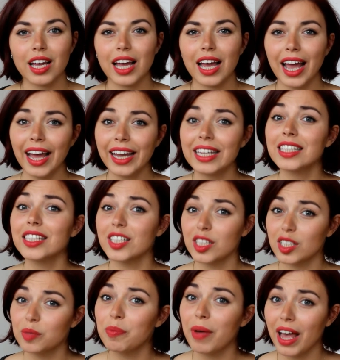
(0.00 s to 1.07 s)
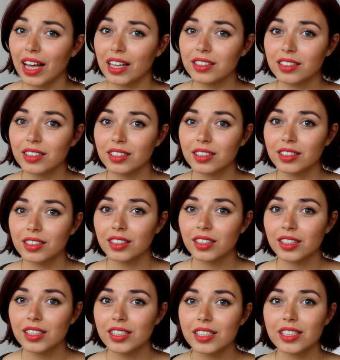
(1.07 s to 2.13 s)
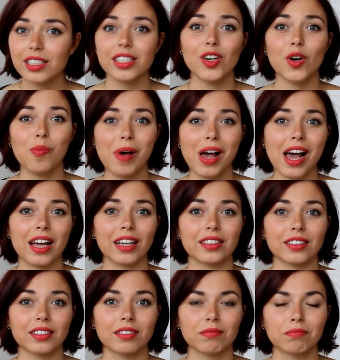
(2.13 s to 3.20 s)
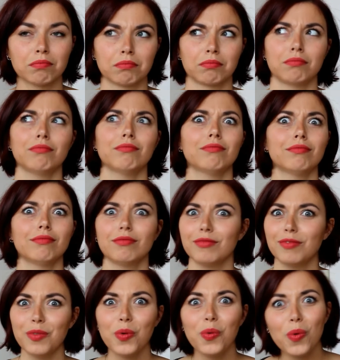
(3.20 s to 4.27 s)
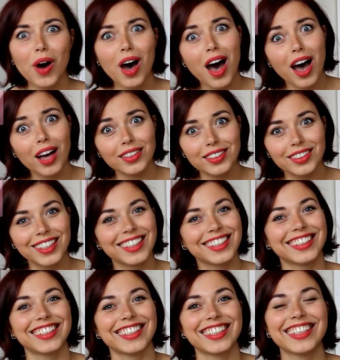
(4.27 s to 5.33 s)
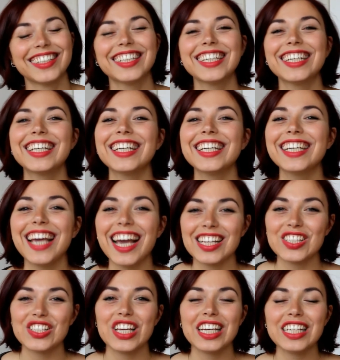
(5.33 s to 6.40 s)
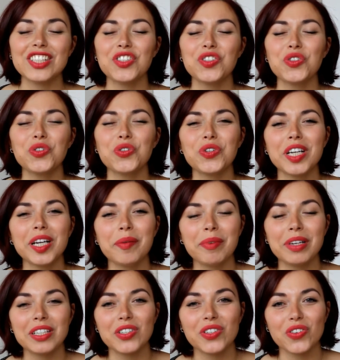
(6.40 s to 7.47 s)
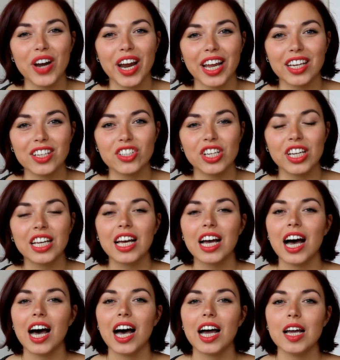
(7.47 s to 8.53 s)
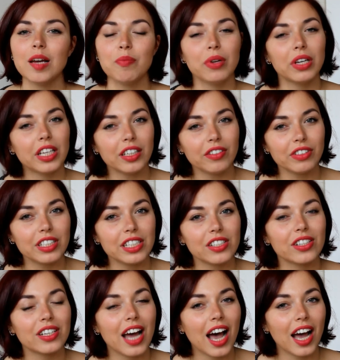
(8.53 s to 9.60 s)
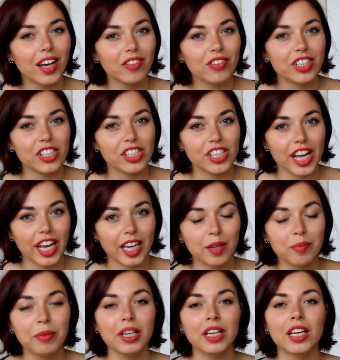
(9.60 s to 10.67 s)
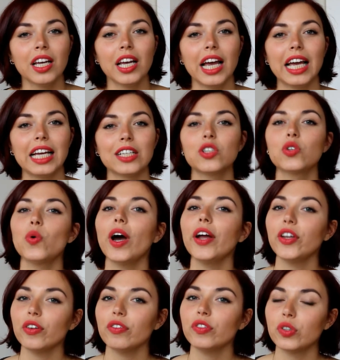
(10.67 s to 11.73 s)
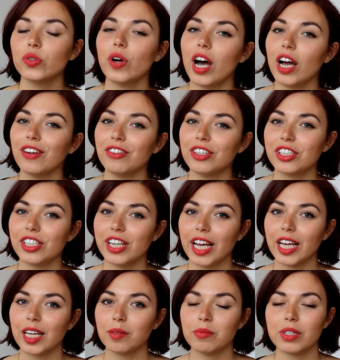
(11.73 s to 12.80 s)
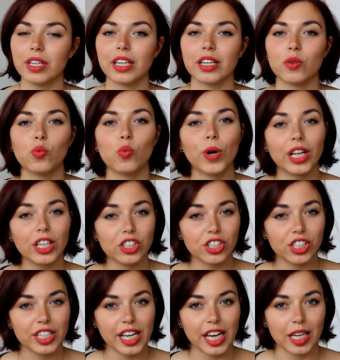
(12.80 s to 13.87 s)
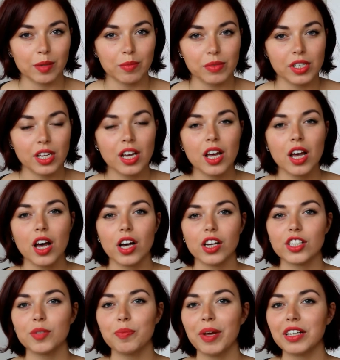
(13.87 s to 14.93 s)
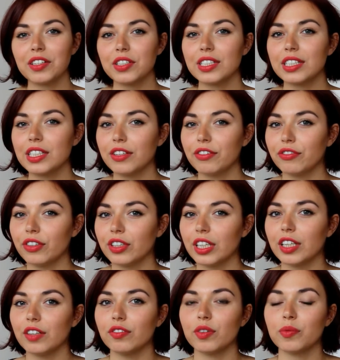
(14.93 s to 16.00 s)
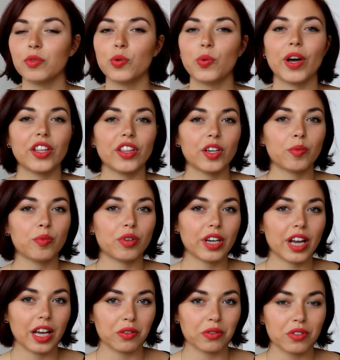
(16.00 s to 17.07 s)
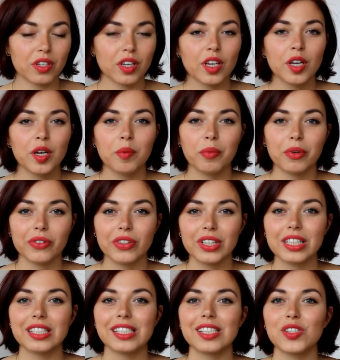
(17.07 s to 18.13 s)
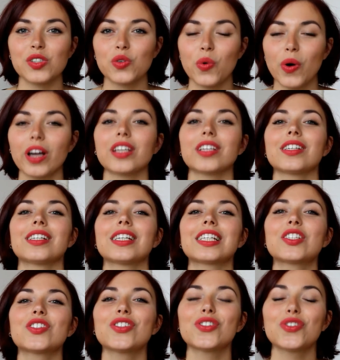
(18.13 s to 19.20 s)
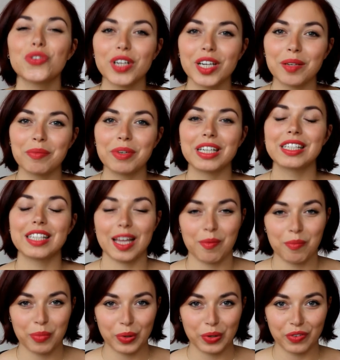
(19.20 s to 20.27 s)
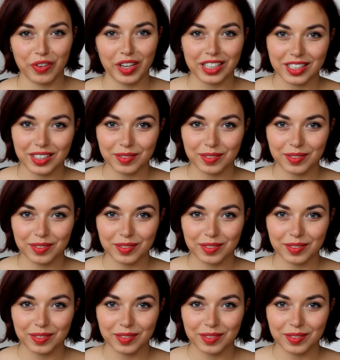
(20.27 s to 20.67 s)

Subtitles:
And it's spelt Siobhan. What? Yes, extremely strange. I believe it is an Irish name, and quite a few Irish names and Welsh names are spelt differently from the way they're pronounced. But this is quite an extreme example of it.